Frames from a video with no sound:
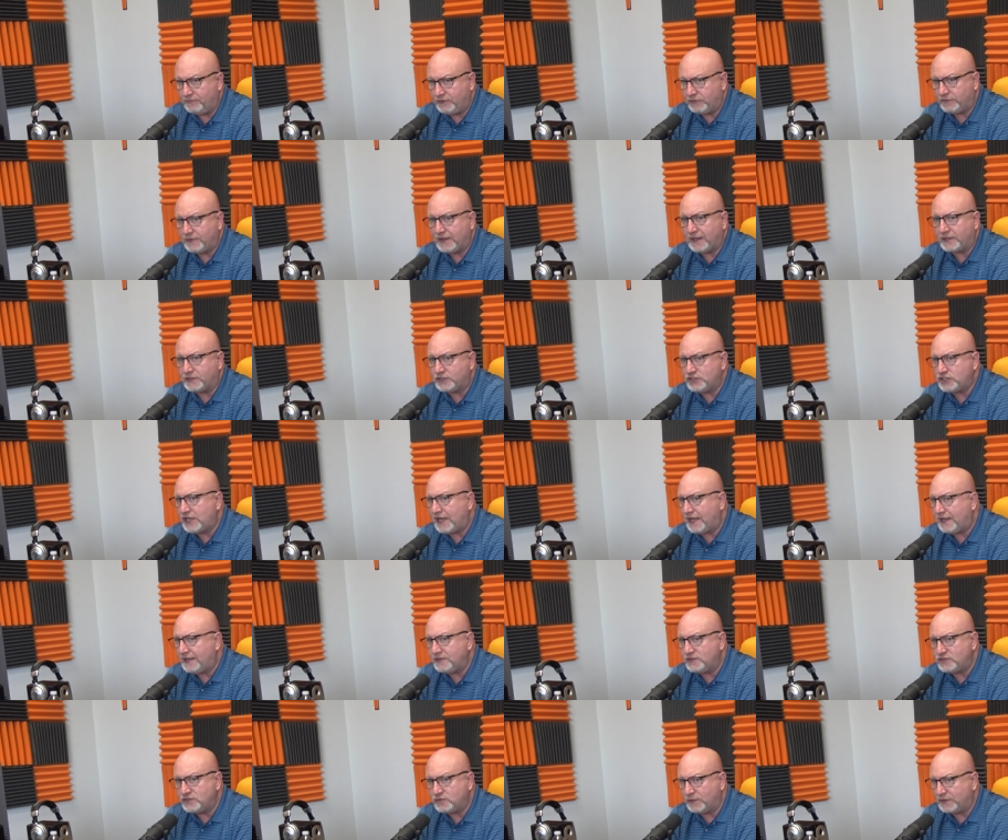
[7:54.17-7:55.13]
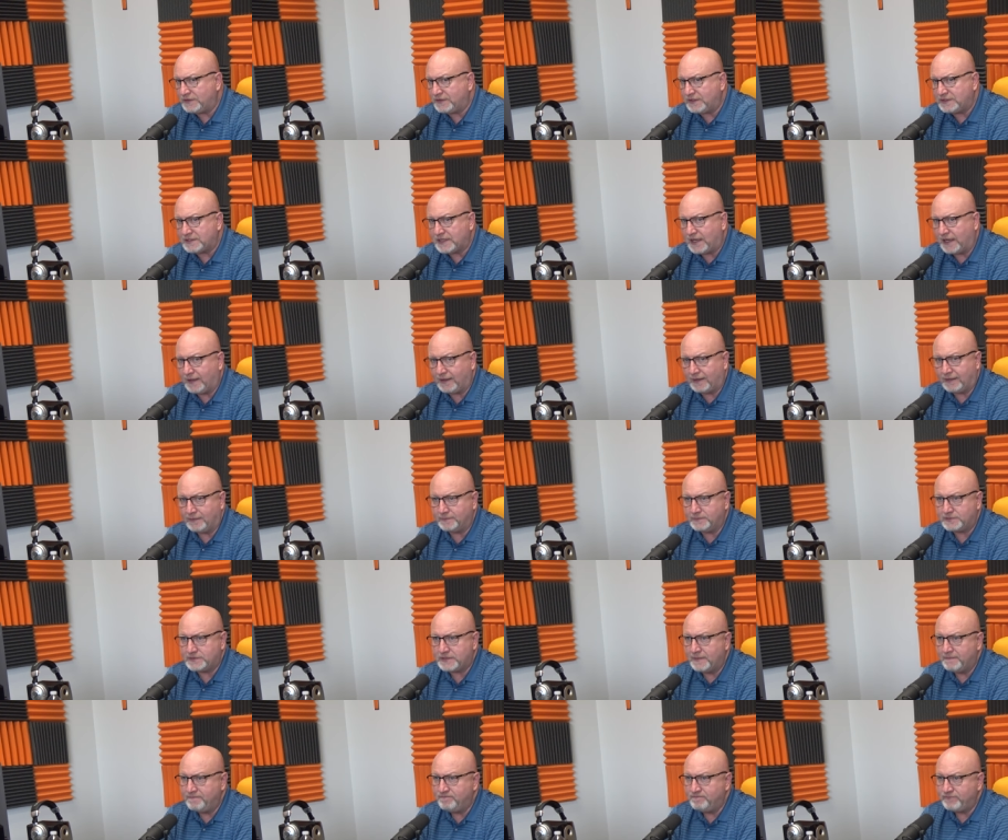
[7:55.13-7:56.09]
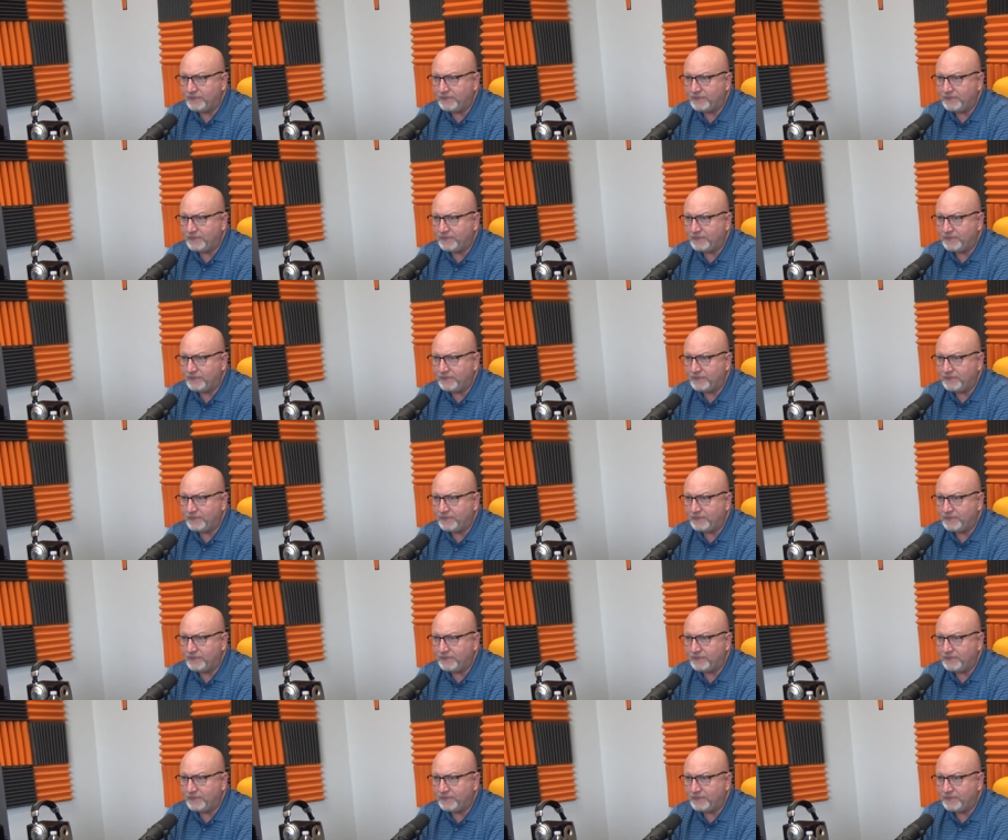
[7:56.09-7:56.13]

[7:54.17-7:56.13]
You've got to change with the times.